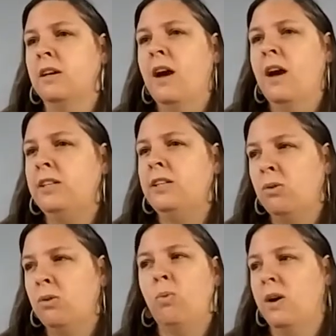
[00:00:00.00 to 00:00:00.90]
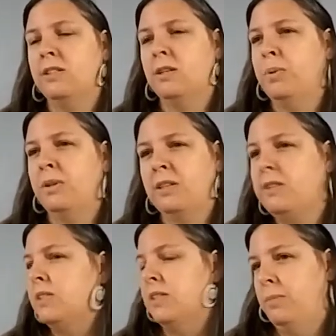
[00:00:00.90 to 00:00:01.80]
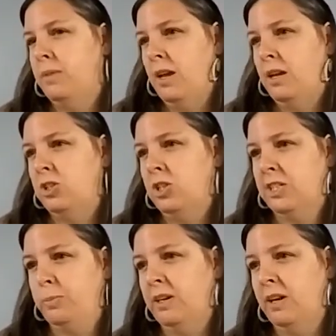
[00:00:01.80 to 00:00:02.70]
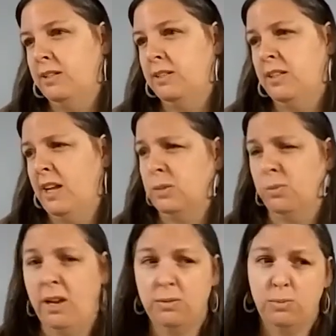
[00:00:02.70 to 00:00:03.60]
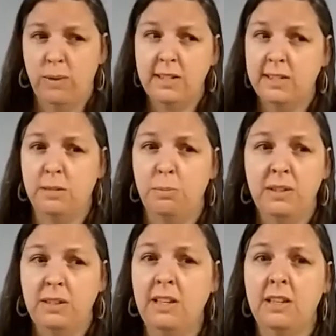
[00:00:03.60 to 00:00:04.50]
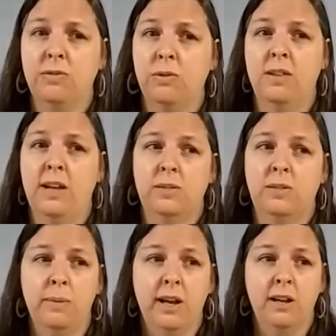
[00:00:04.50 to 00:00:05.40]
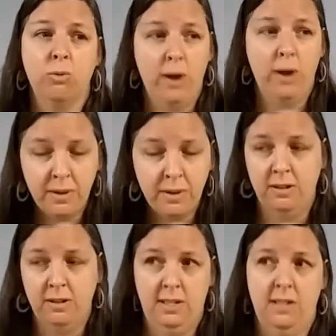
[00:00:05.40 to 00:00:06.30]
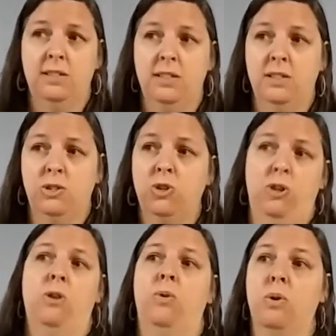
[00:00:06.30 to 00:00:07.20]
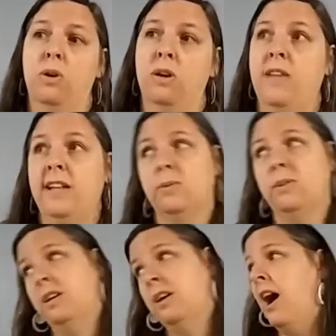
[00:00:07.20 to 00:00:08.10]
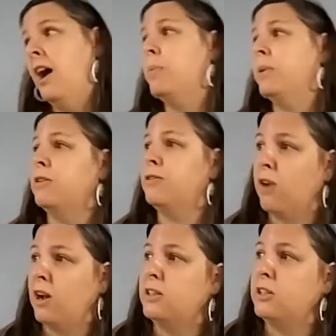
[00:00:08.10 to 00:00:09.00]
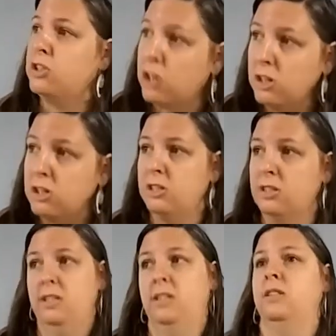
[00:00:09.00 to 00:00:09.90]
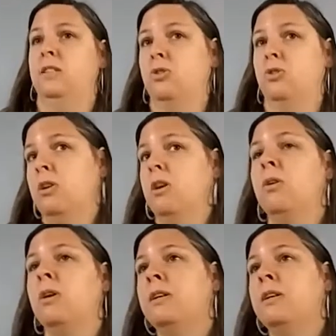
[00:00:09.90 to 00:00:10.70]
I don't want to believe something just because that's what I was raised to believe, or that's what my grandmother says is true, or that's what the guy up at the front at the church says is true.